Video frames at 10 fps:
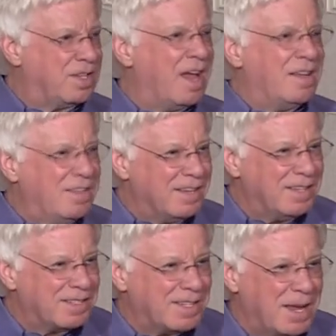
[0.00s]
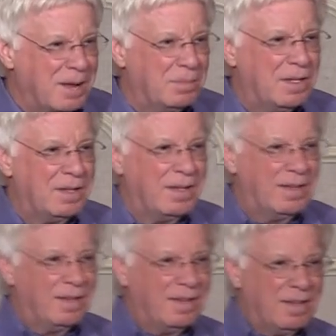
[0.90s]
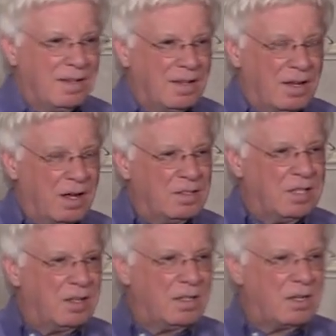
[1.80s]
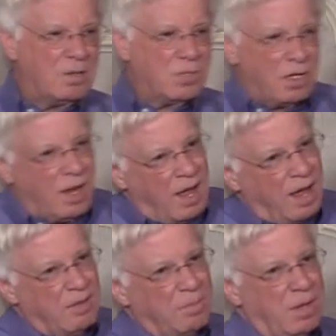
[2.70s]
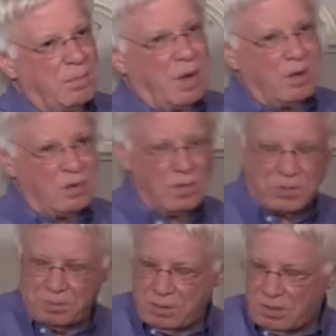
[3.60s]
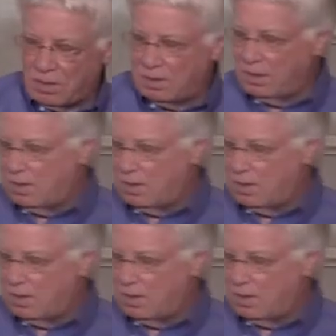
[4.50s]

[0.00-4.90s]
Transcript: dead none the same until it comes alive by the power of the Spirit,